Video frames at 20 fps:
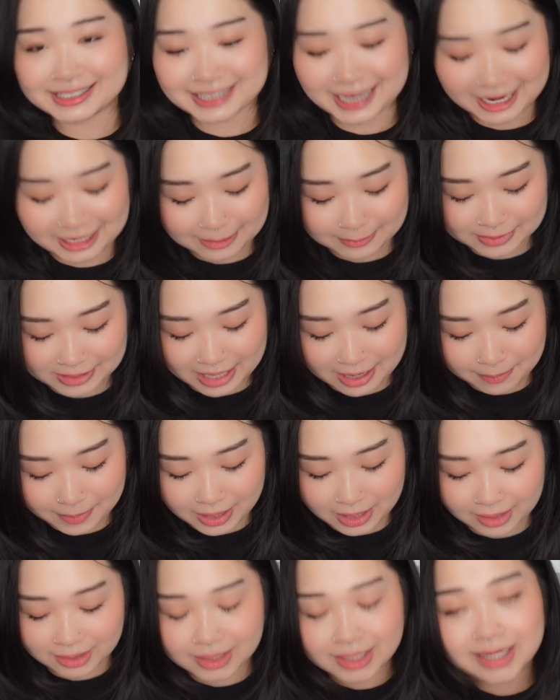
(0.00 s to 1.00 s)
items that I
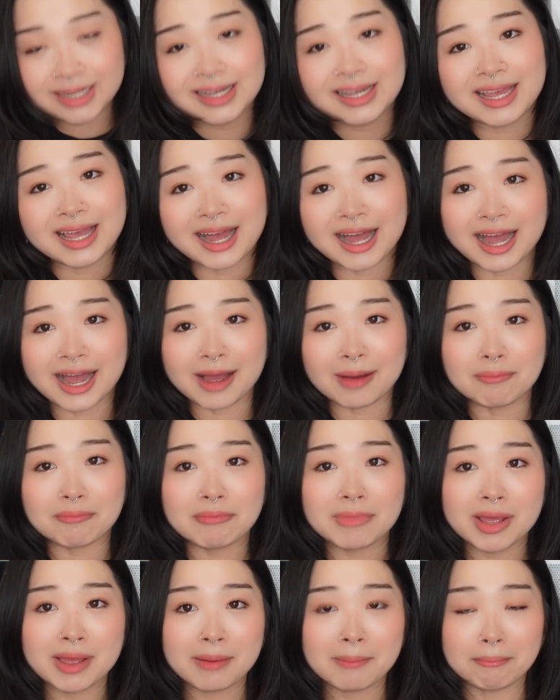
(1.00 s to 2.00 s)
bought.
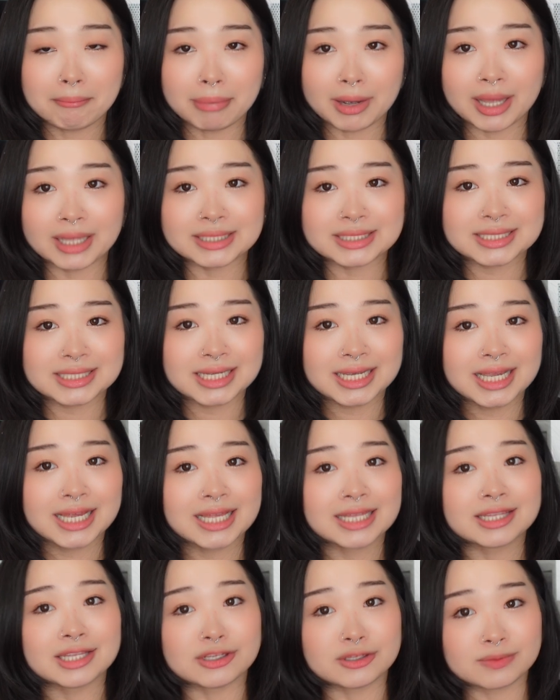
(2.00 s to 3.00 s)
But
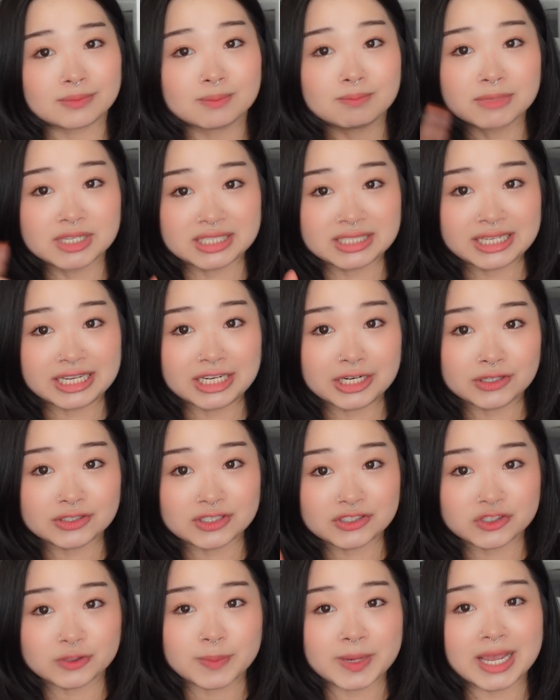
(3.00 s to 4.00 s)
the mosquitoes
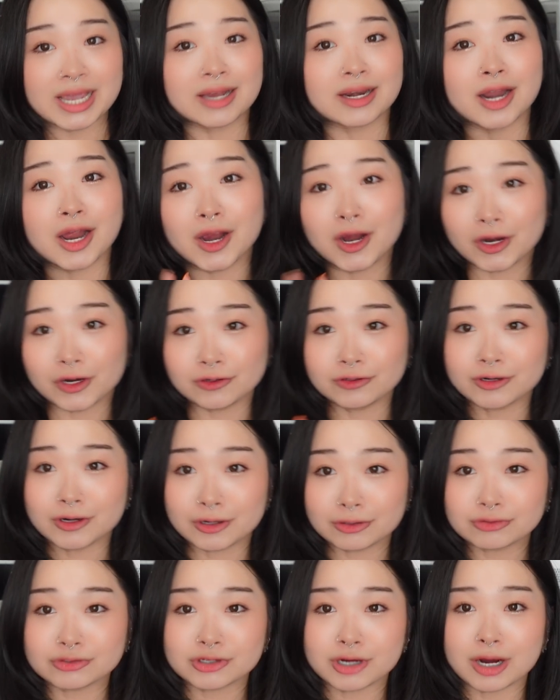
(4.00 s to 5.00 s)
in Japan are
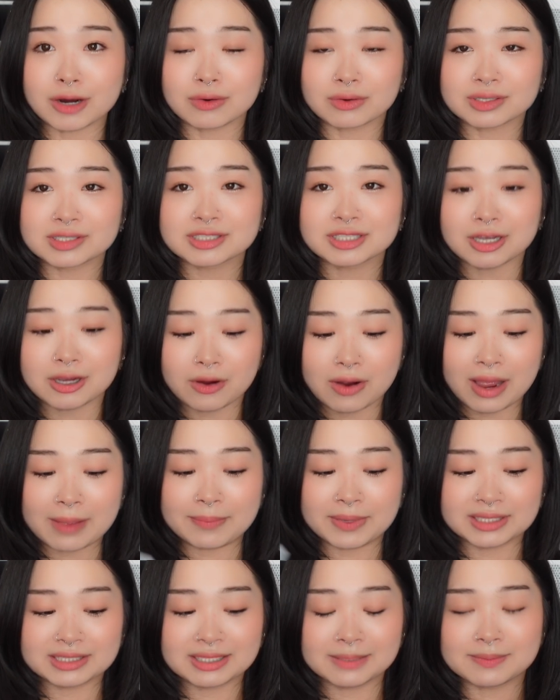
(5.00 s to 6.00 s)
no joke. So I
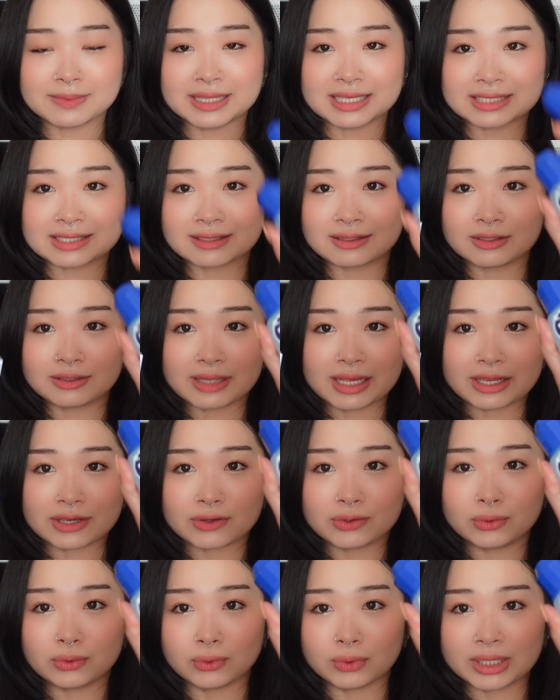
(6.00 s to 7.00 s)
picked up this little like
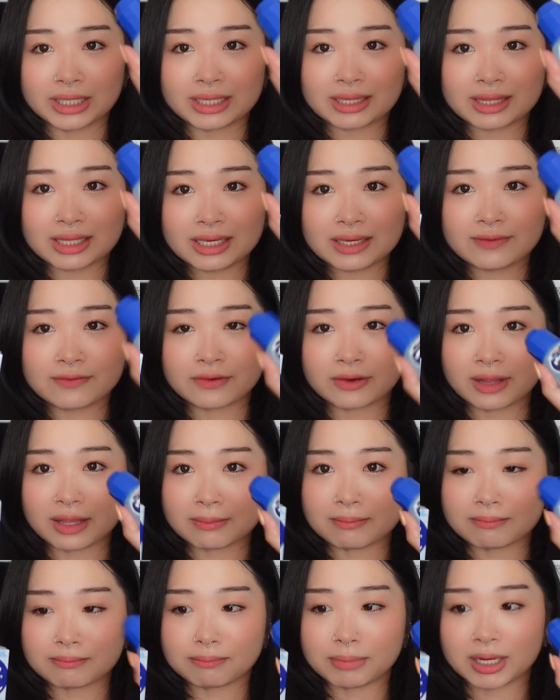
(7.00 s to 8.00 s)
cooling thing for
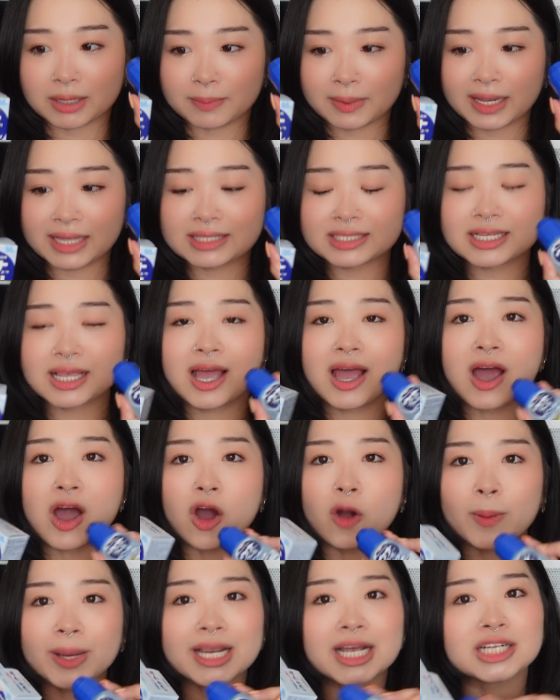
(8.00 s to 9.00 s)
like bug bites.
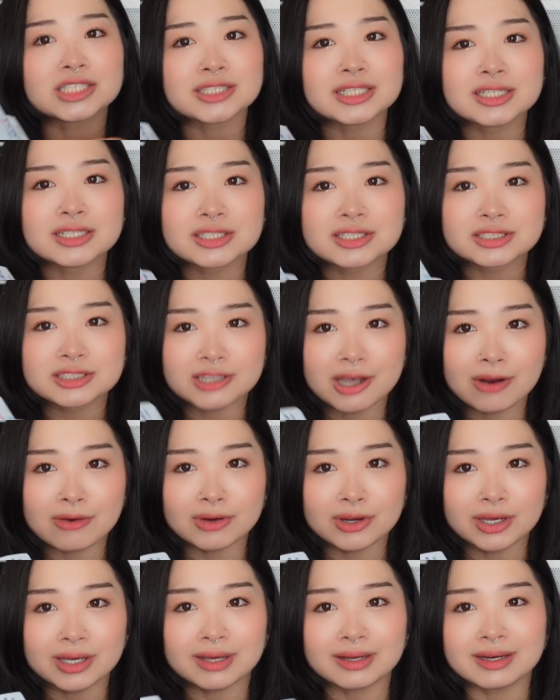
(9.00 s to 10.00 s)
Oh my gosh, it is so
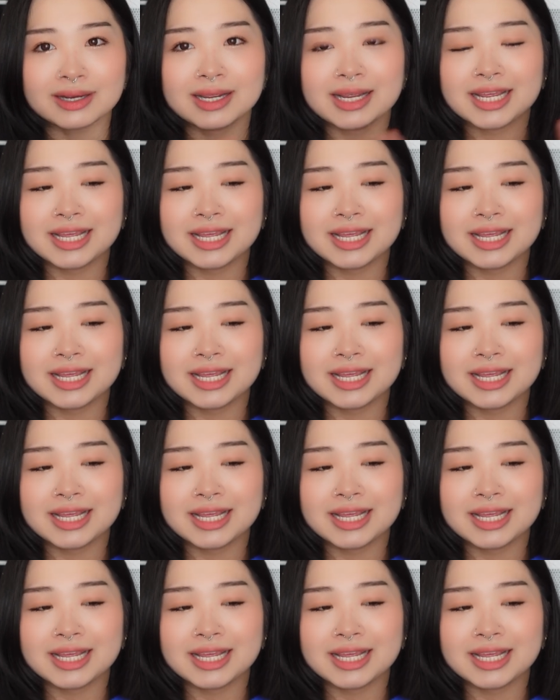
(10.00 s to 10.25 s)
good.